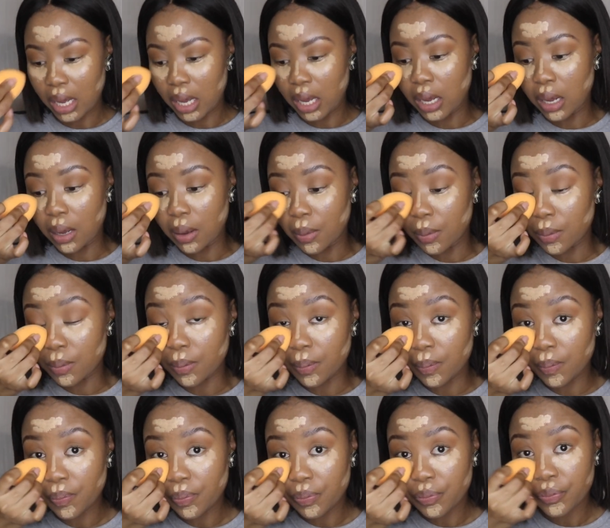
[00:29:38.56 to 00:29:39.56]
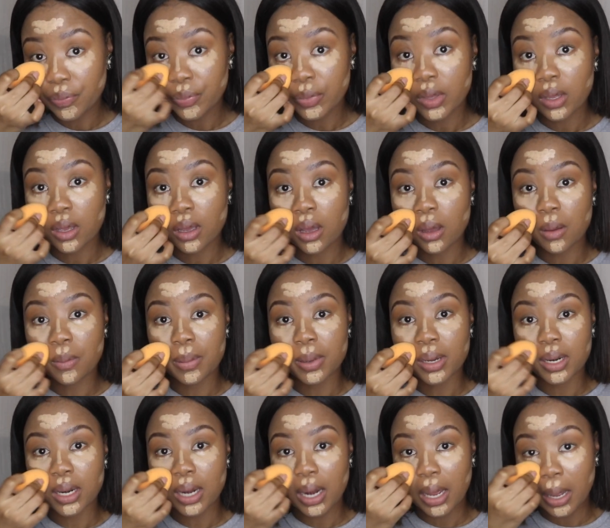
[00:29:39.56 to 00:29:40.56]
But
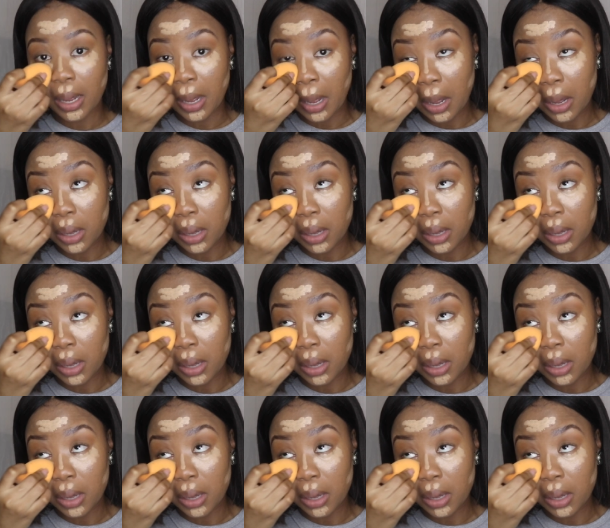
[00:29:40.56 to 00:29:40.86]
like,